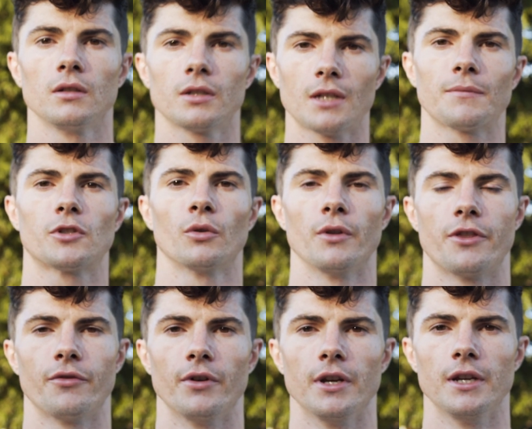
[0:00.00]
Step 2 and
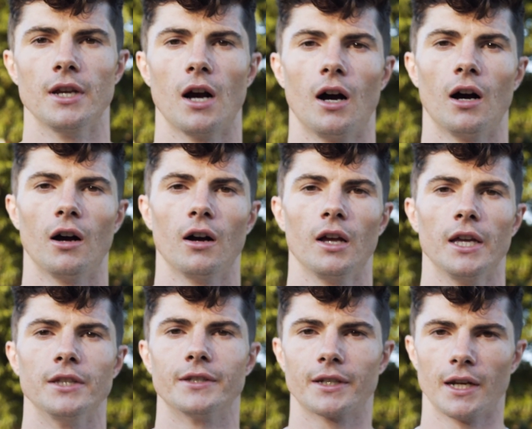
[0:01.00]
3 are
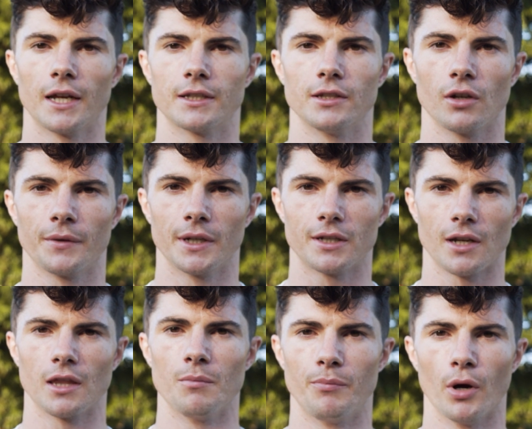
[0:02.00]
interconnected, so I'm going to
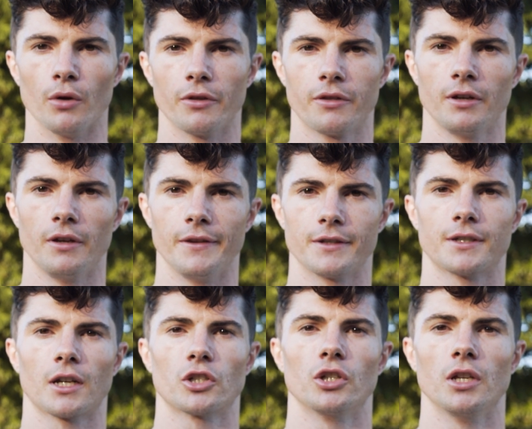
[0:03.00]
say them both in this section